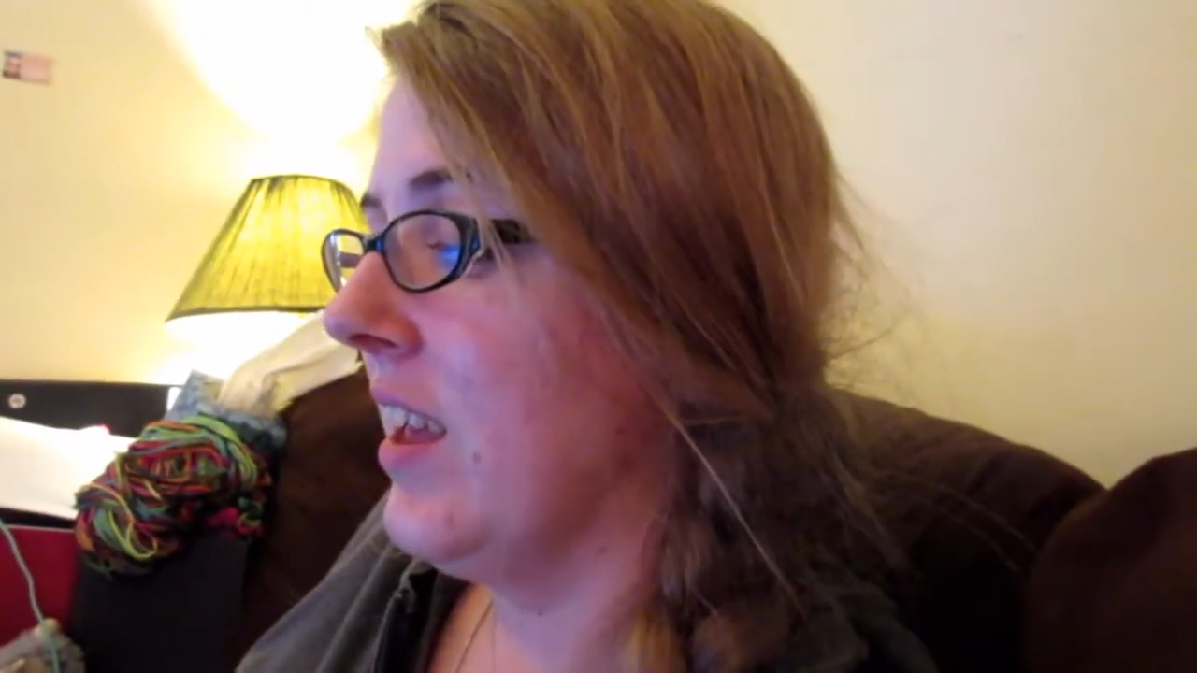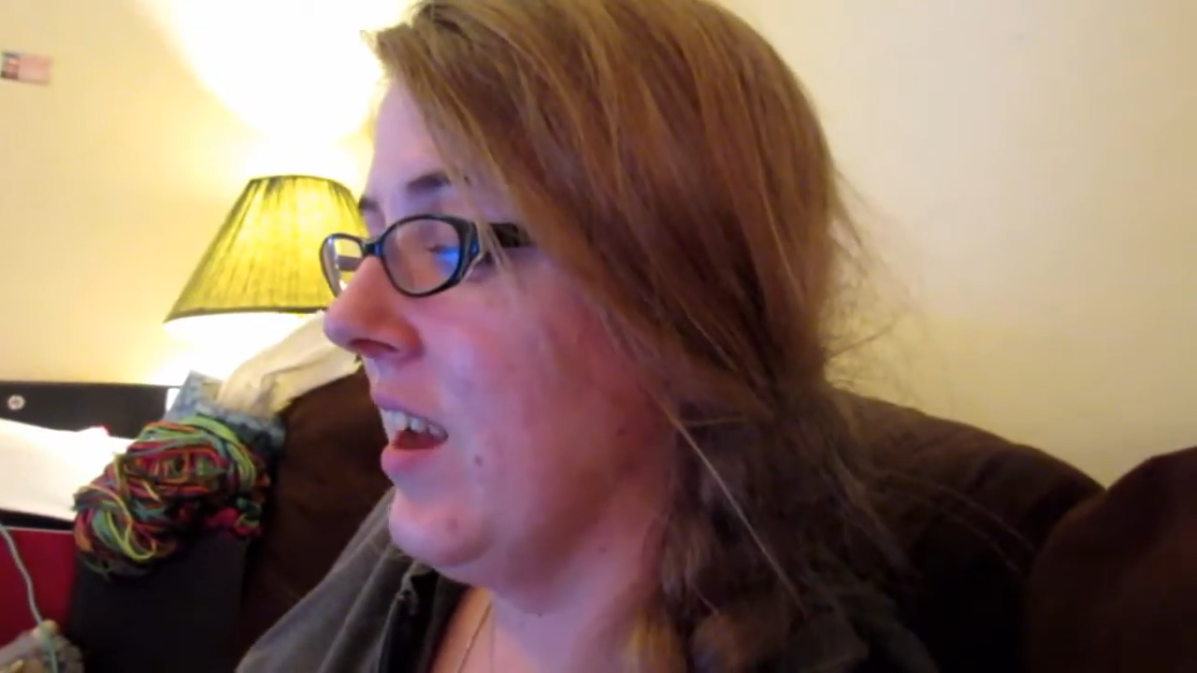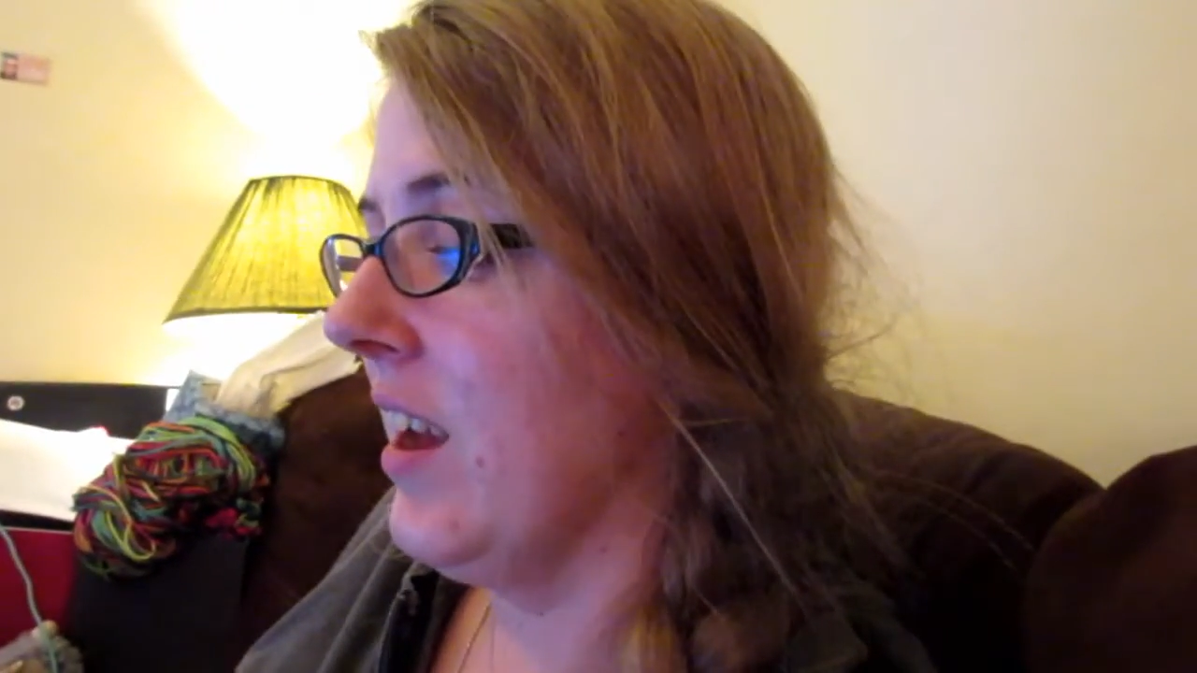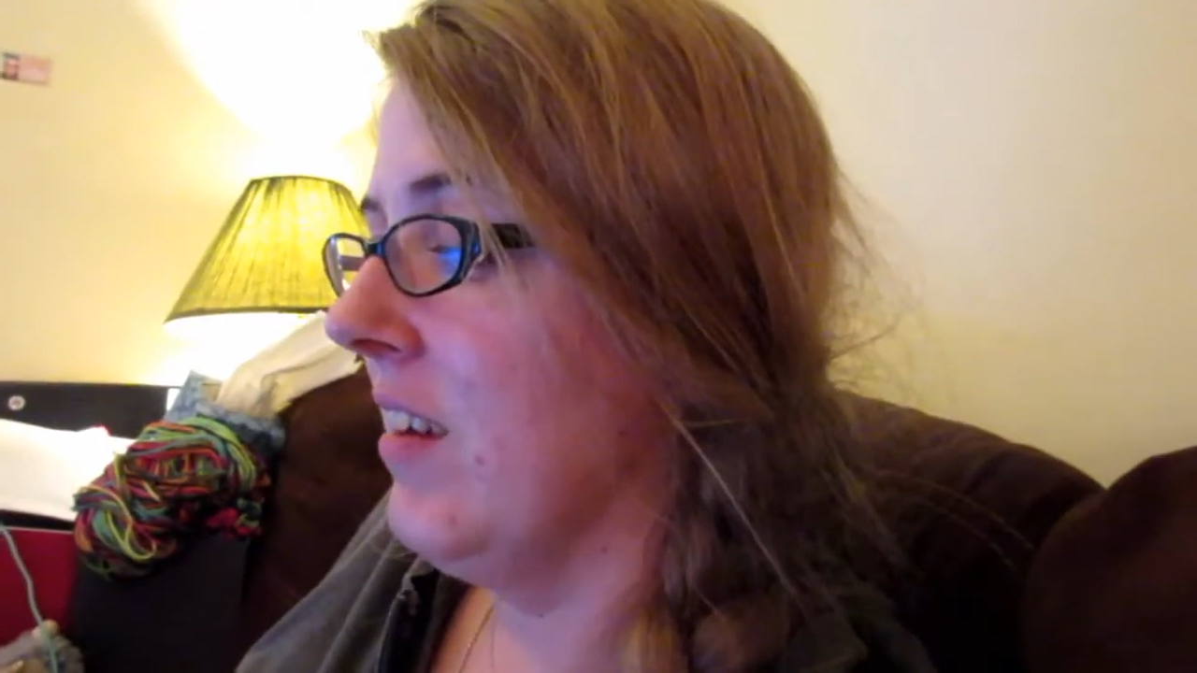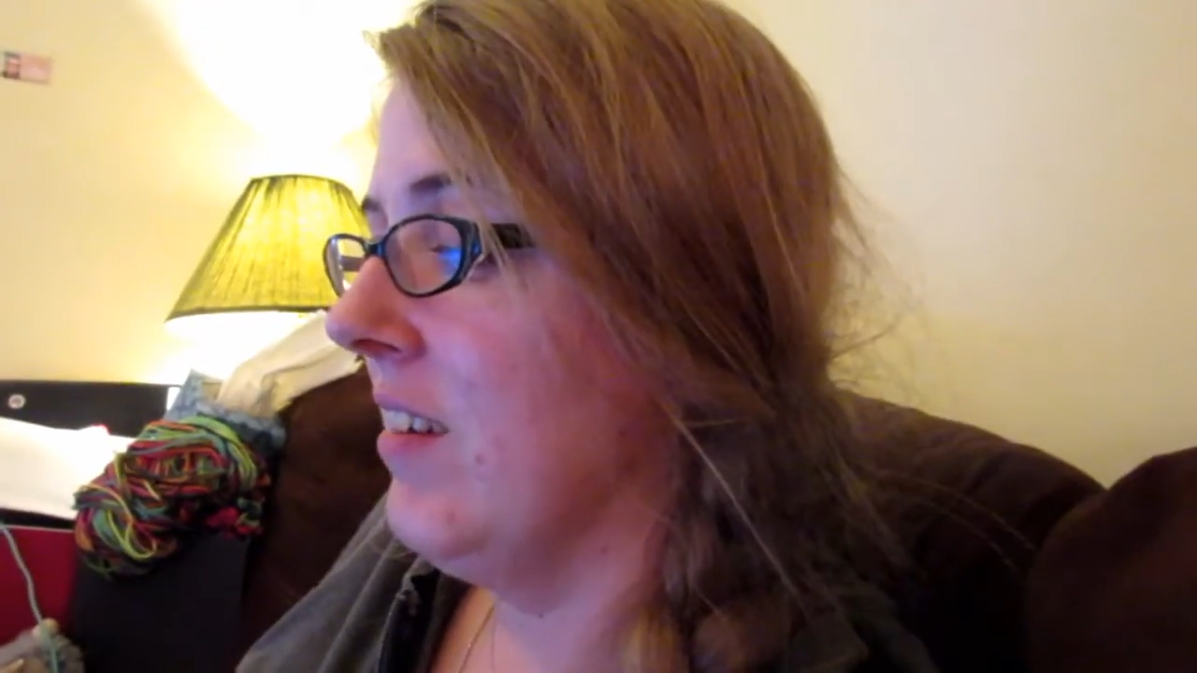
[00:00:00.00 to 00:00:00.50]

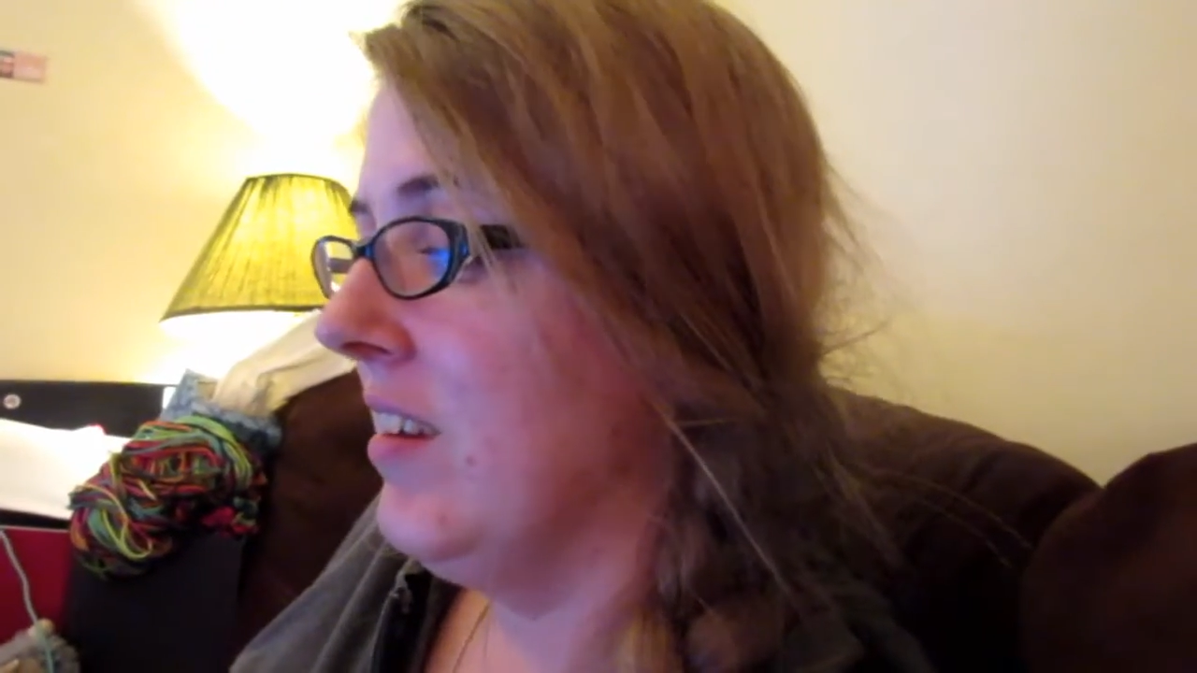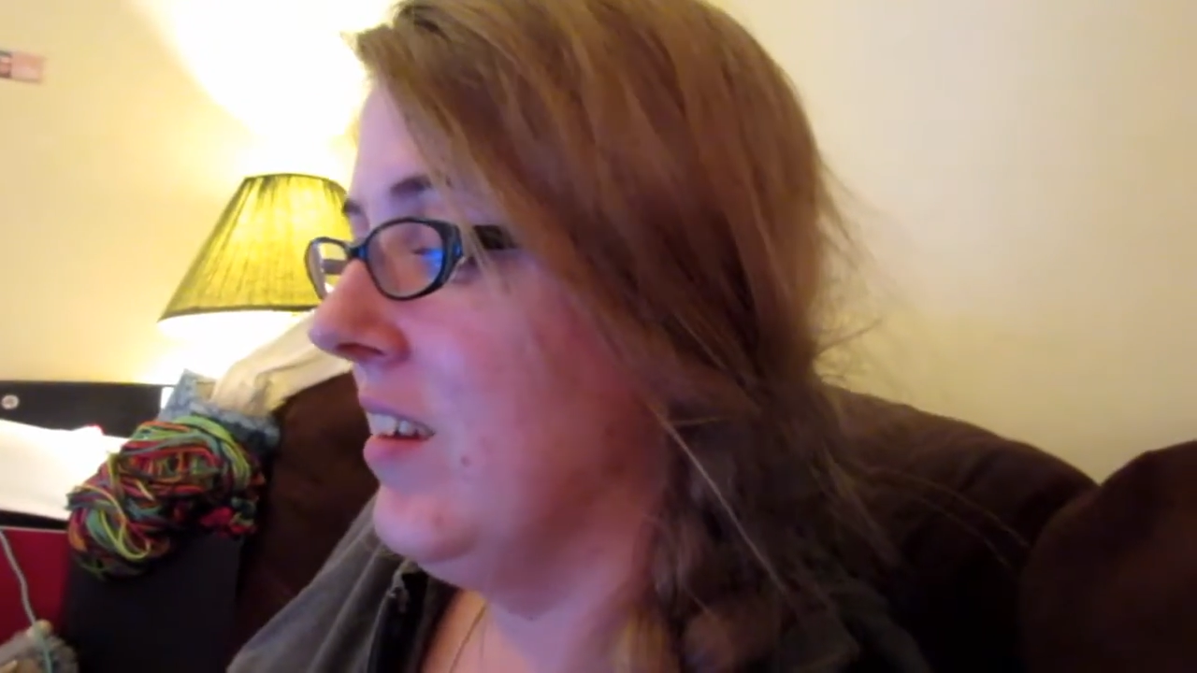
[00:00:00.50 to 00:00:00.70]
yeah.